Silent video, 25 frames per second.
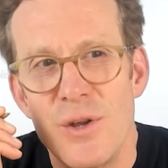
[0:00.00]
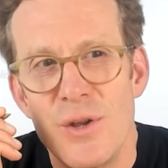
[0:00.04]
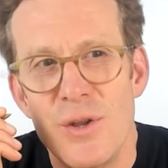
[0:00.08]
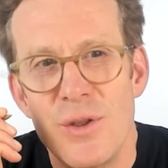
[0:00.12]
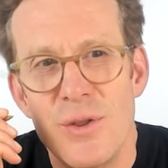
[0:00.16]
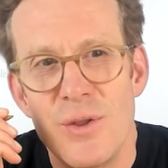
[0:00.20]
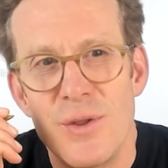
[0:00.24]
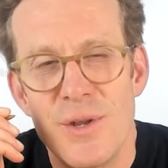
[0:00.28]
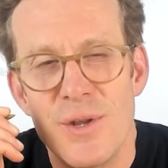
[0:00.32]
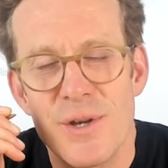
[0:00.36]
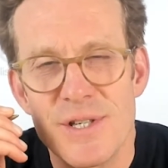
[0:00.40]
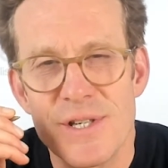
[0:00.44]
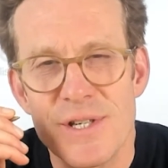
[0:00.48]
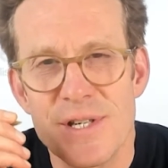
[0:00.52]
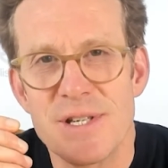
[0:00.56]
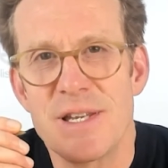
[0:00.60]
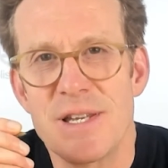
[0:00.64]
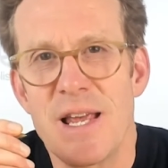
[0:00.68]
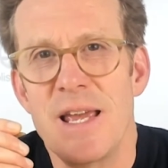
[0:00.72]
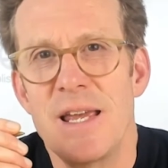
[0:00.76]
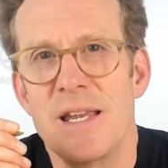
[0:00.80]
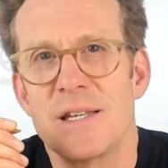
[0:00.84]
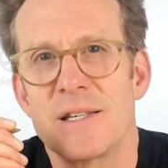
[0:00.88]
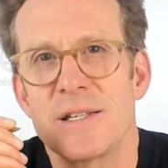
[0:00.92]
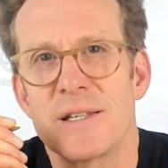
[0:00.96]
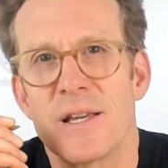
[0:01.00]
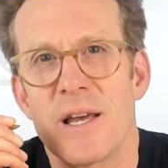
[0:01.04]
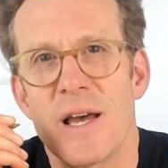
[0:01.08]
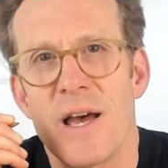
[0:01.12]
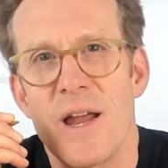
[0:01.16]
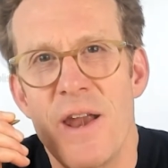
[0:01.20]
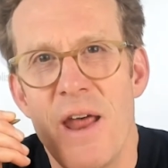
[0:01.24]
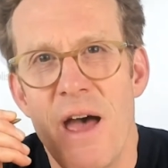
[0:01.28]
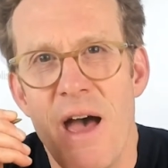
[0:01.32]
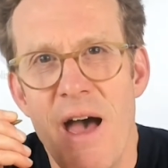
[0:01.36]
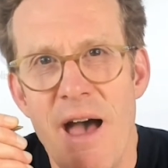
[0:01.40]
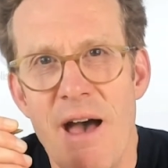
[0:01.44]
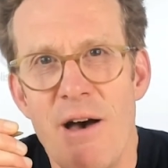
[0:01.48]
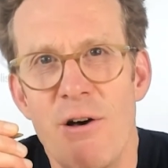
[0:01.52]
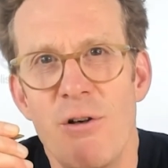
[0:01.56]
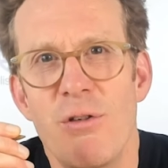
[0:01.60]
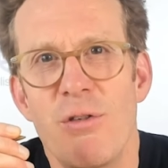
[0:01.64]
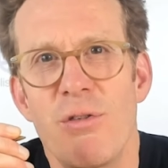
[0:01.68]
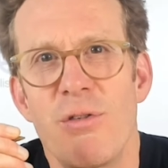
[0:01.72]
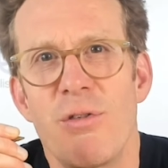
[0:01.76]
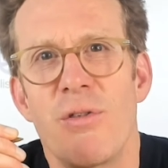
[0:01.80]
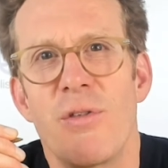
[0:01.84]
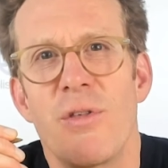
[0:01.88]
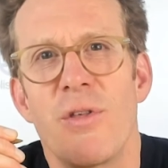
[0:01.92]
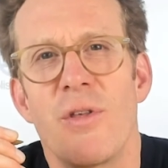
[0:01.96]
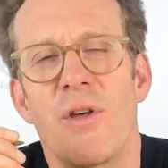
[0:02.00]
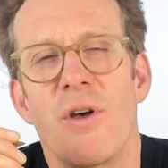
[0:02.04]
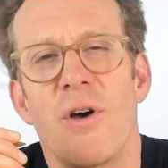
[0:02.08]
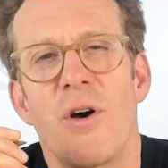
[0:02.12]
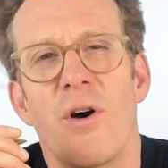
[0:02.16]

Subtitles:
the state and health